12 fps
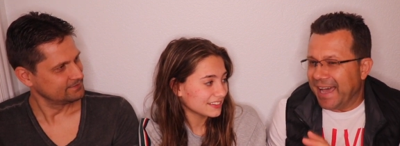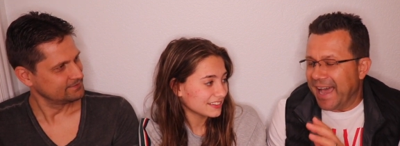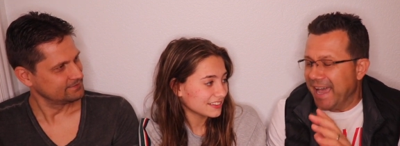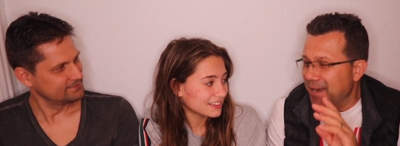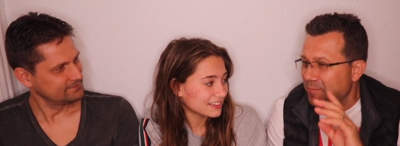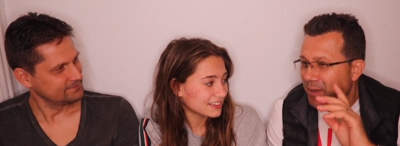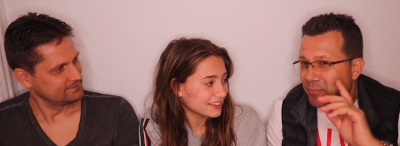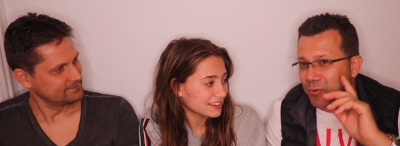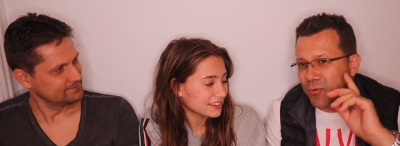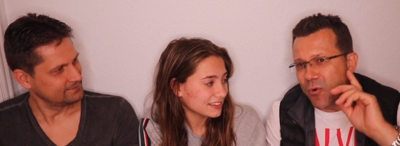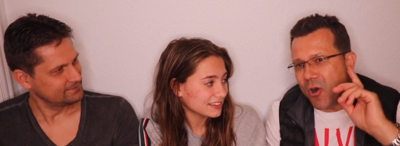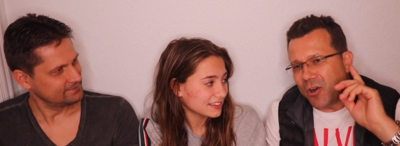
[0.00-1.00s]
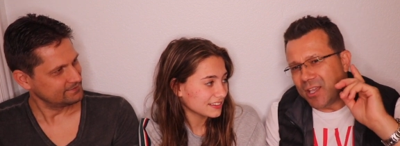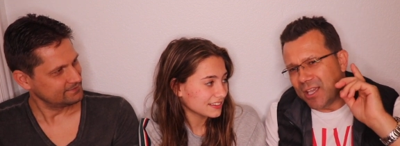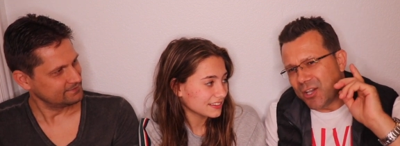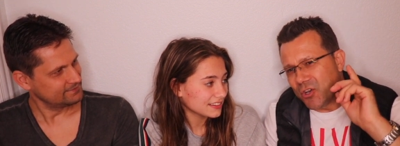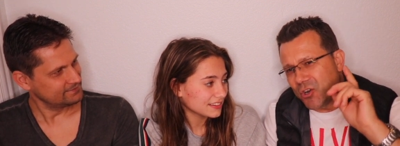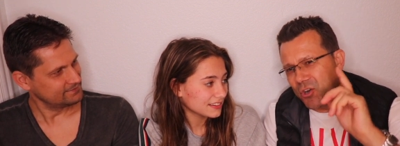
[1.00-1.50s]
Speaker 1: I remember
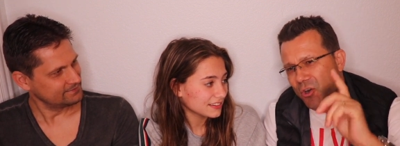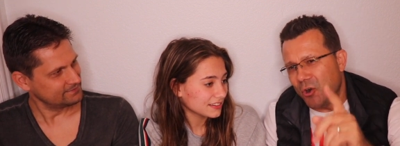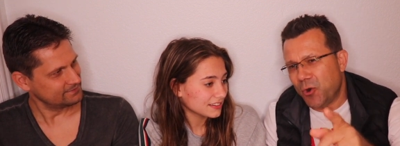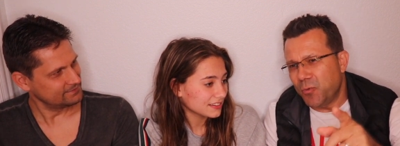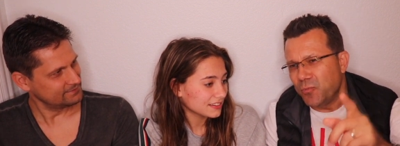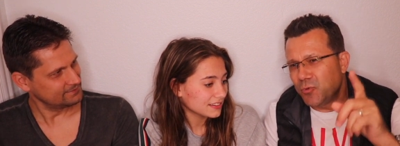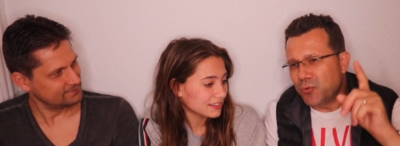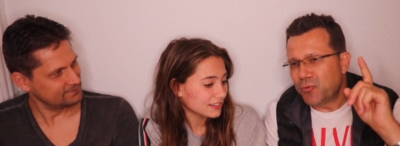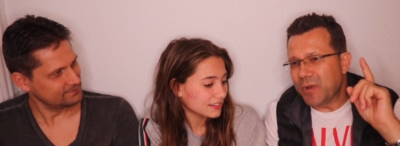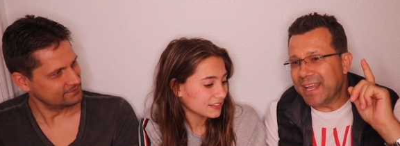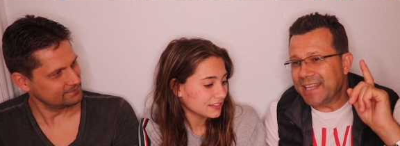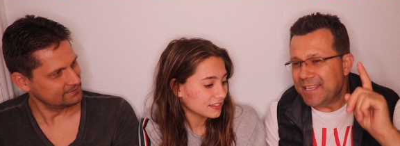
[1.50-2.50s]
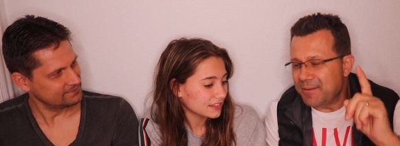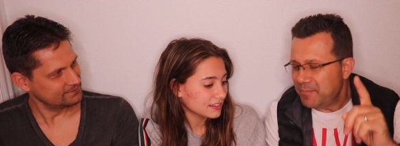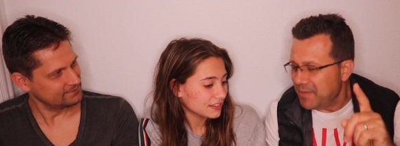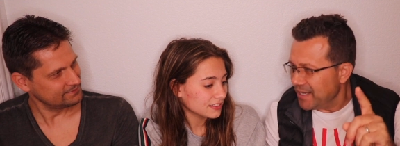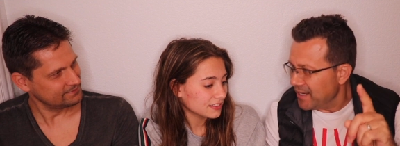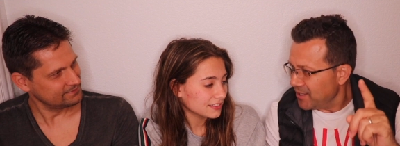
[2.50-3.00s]
walking home 20
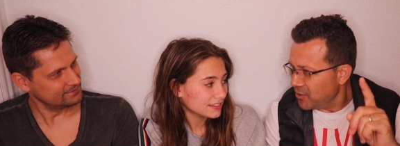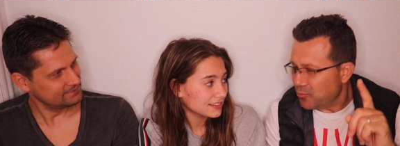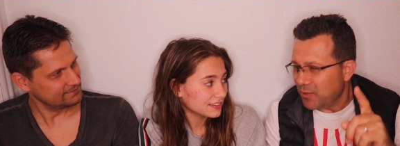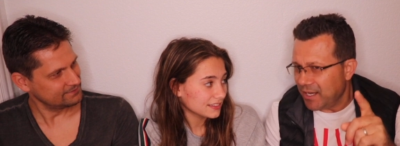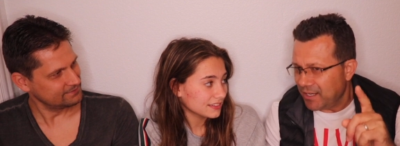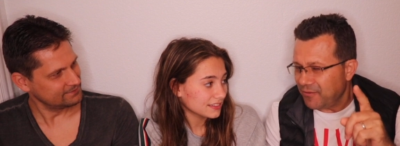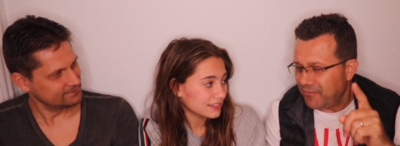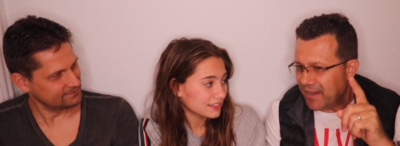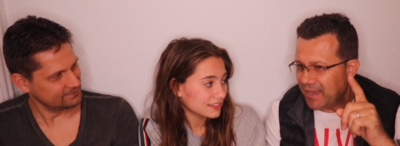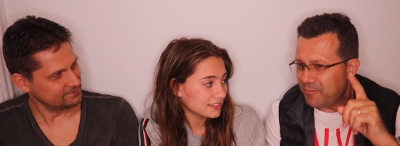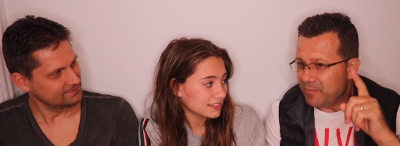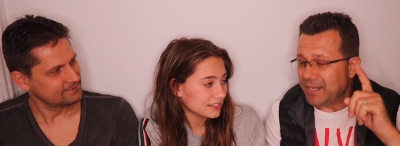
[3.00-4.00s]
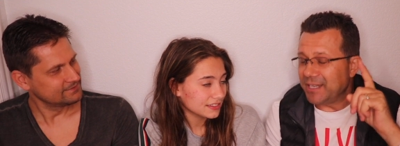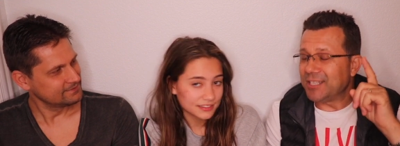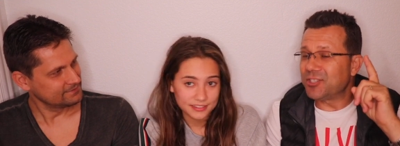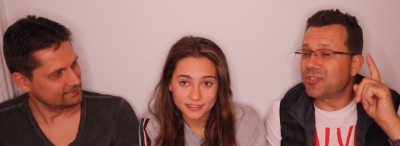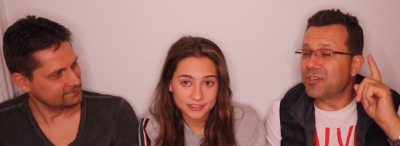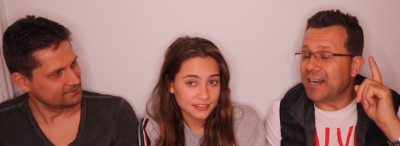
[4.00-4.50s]
minutes, 25
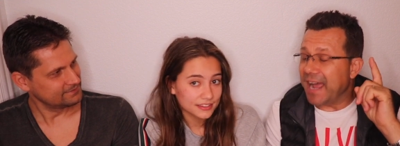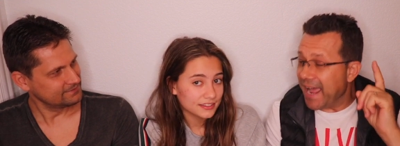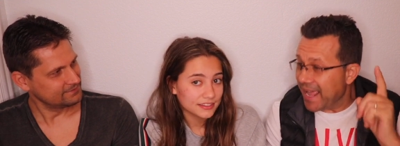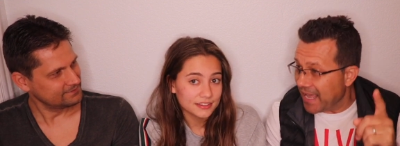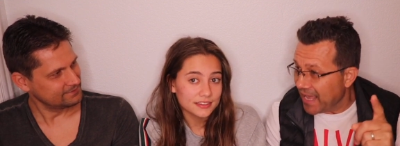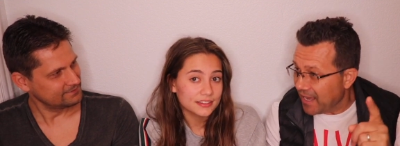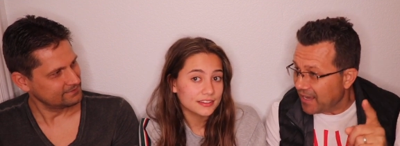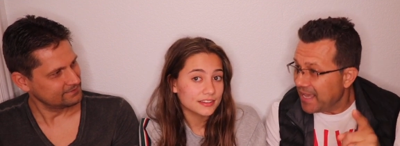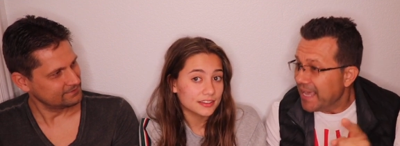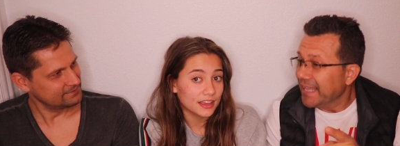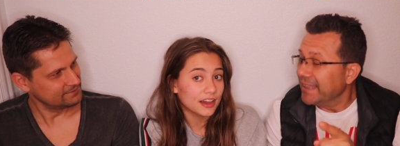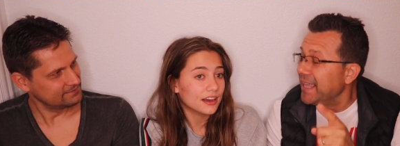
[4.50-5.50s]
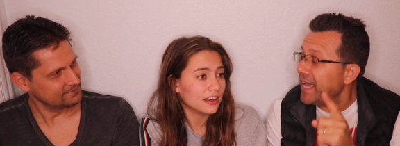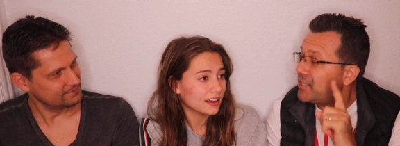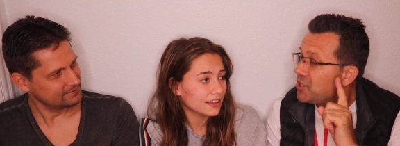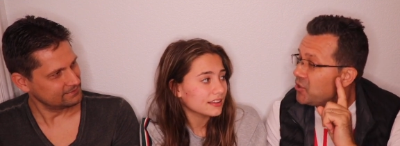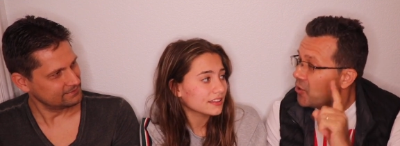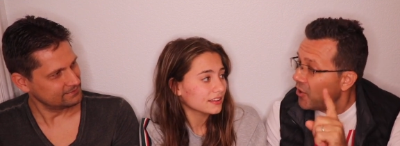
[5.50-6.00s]
minutes crying. Yeah.
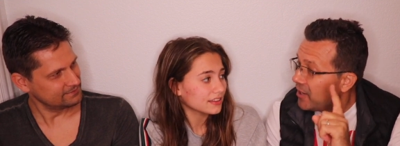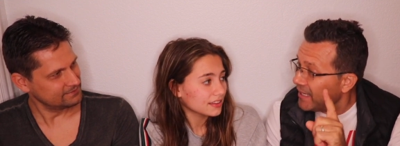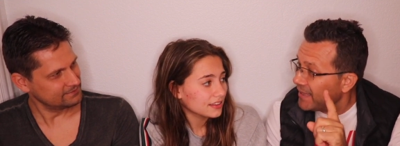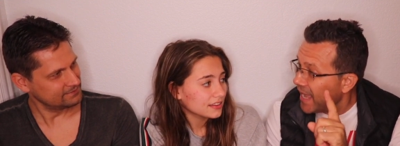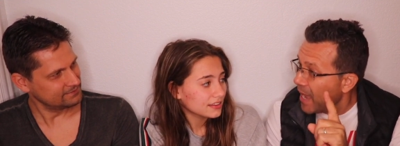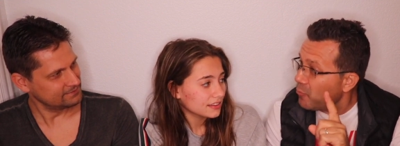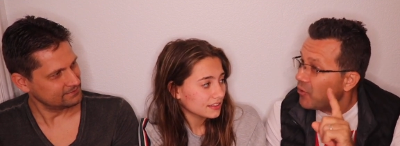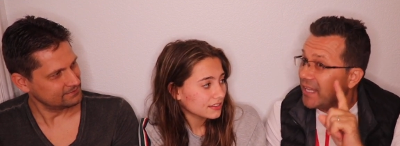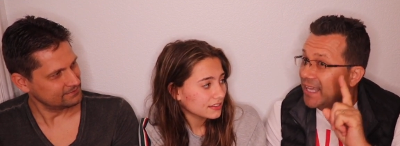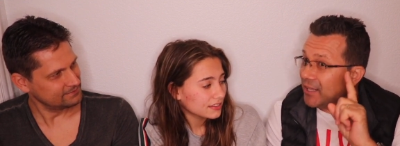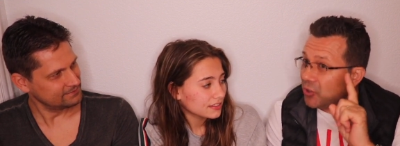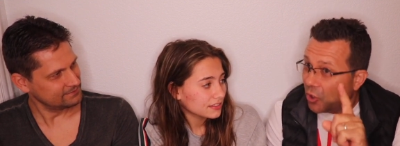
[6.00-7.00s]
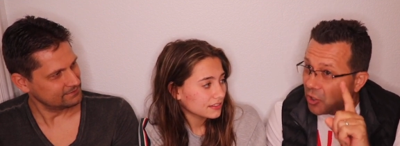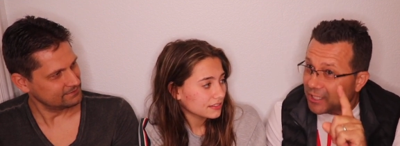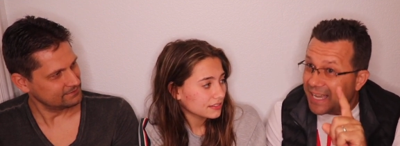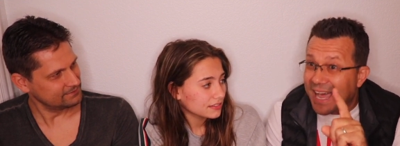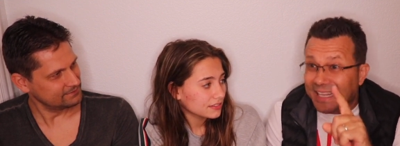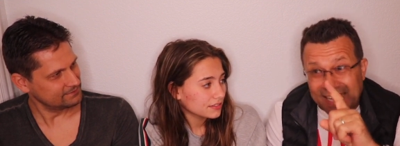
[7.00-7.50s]
That's the only time when I
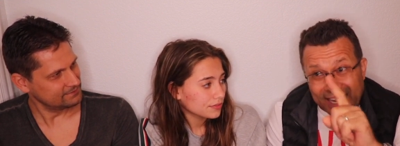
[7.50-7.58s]
told God,